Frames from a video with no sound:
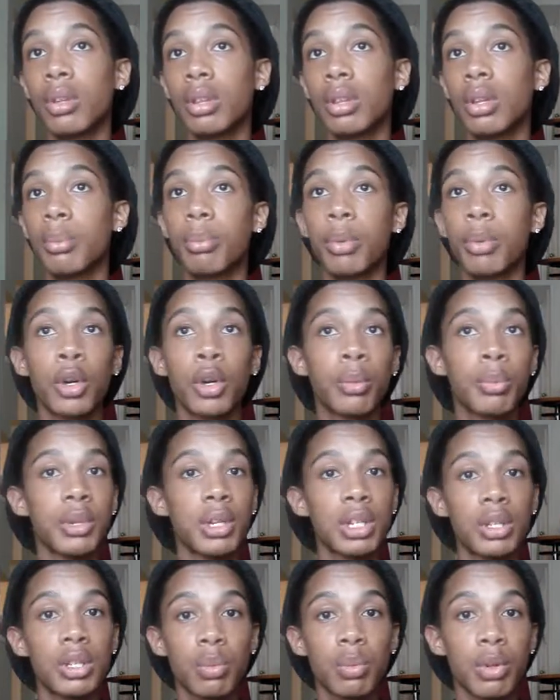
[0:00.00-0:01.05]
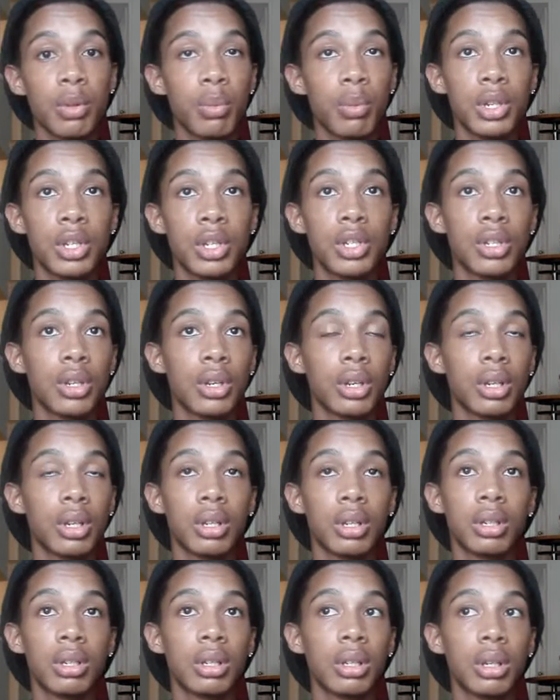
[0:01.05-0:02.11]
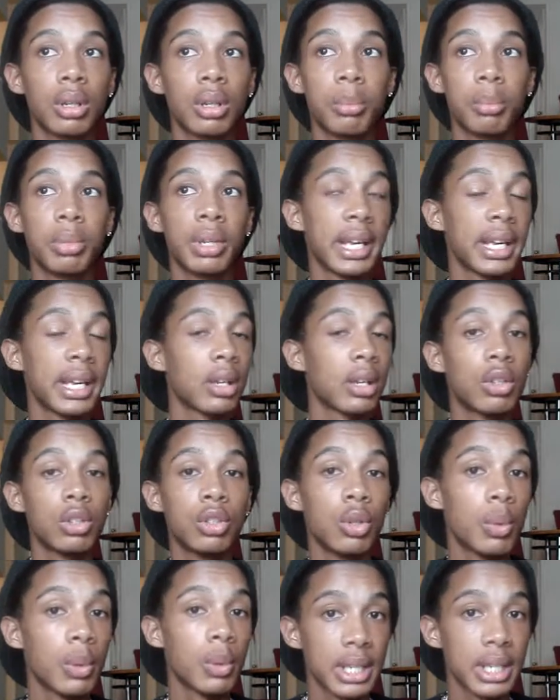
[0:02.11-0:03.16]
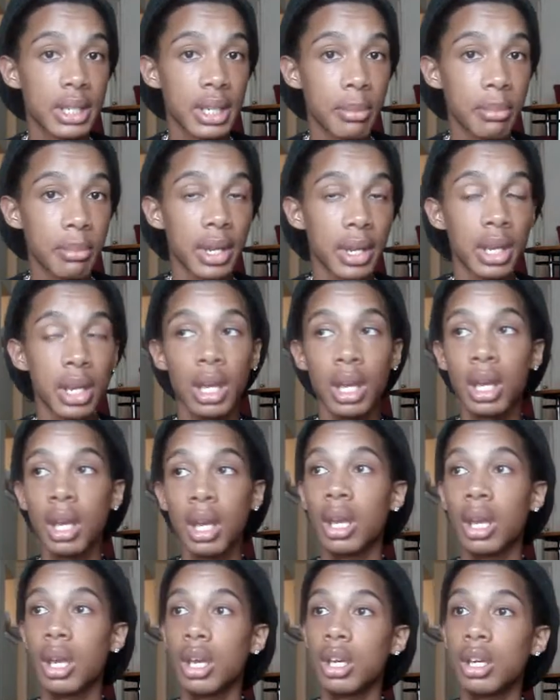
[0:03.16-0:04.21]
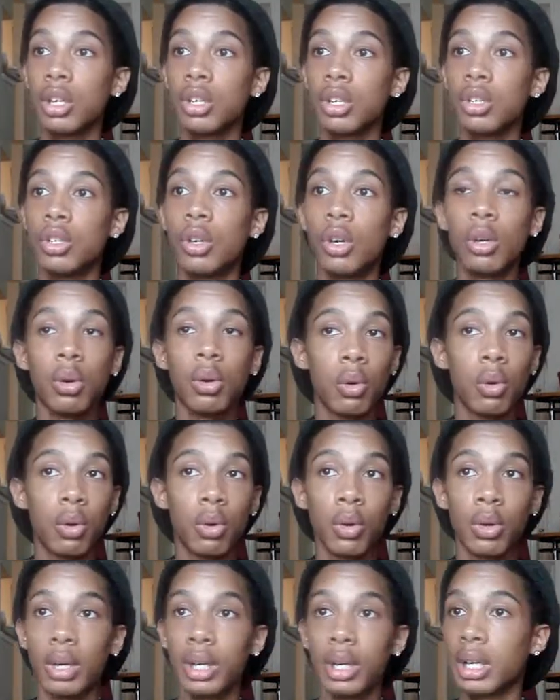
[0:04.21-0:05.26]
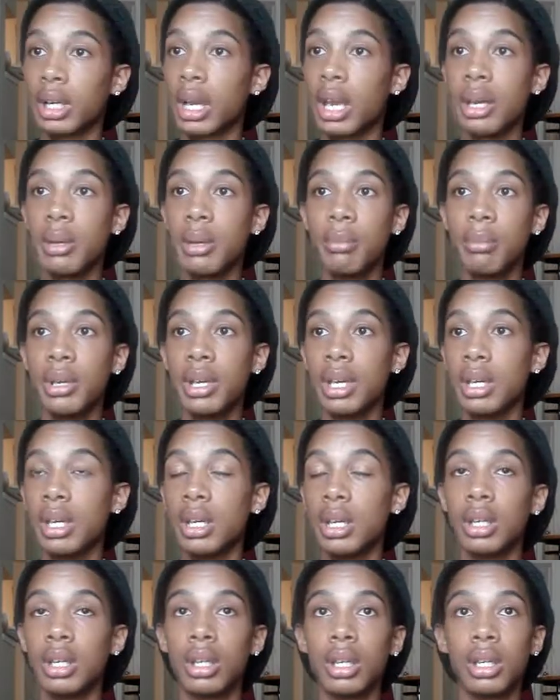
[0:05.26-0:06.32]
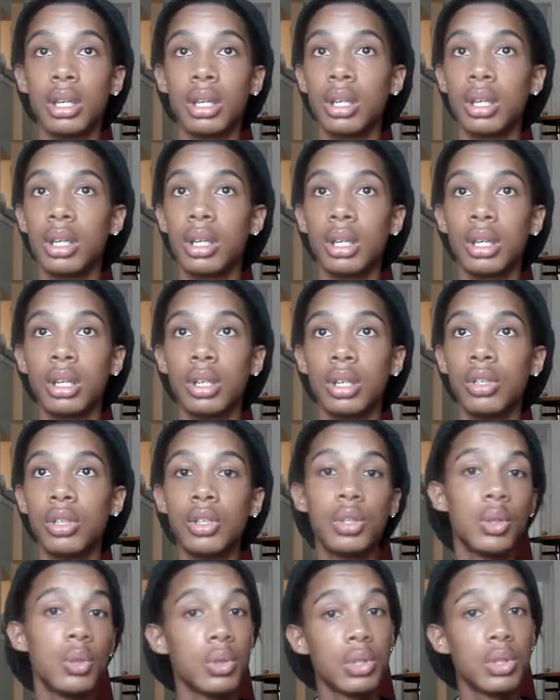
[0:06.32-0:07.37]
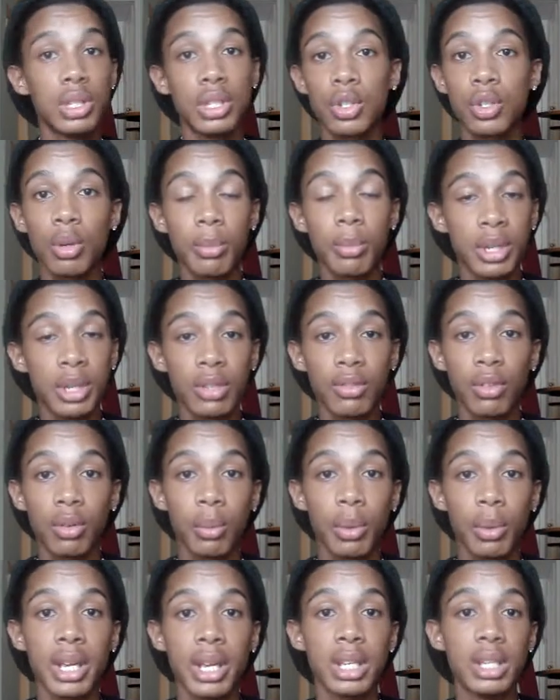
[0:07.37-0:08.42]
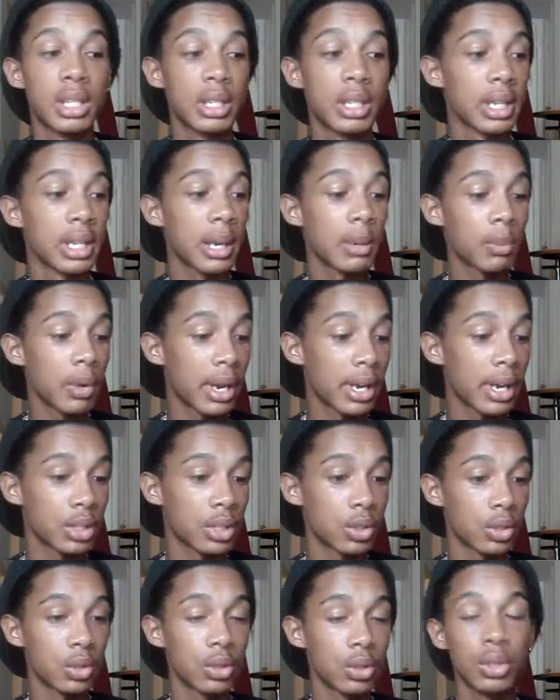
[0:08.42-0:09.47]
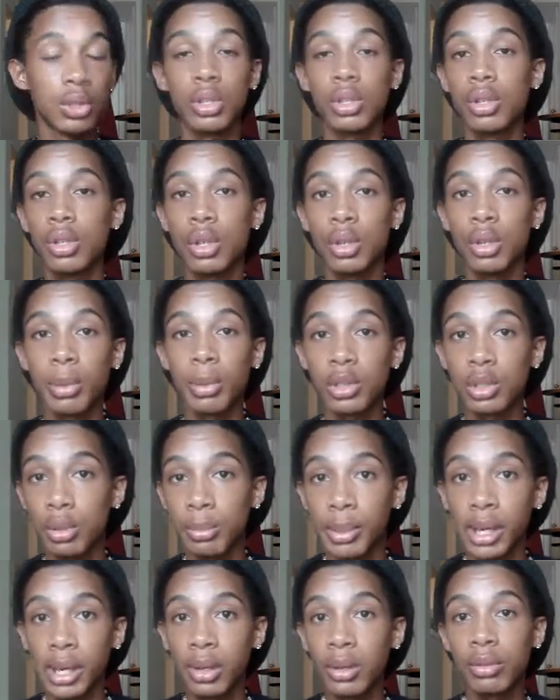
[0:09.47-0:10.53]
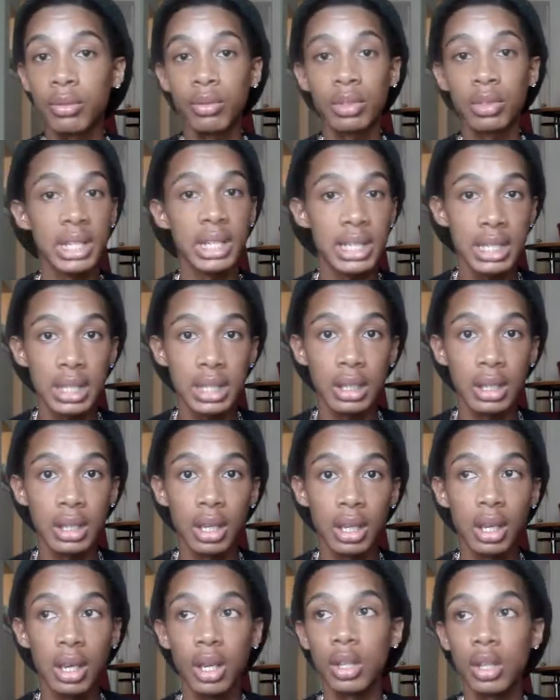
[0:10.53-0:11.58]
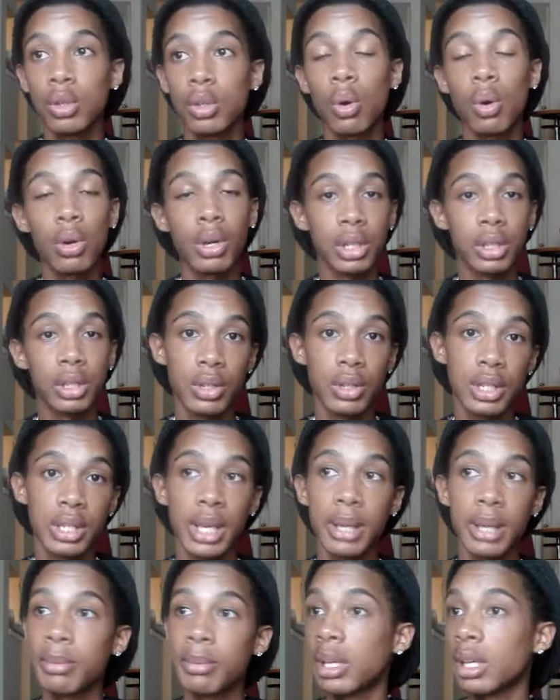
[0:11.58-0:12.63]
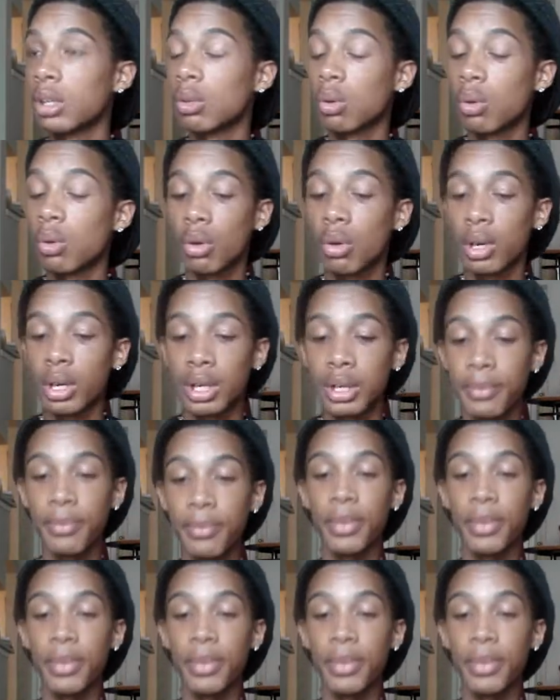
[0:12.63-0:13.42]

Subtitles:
the purpose with which you're planning on doing something. Your aura can be used in so many different ways. The same way I just told you to do your personal power and release it, your aura can do the same thing. Your aura,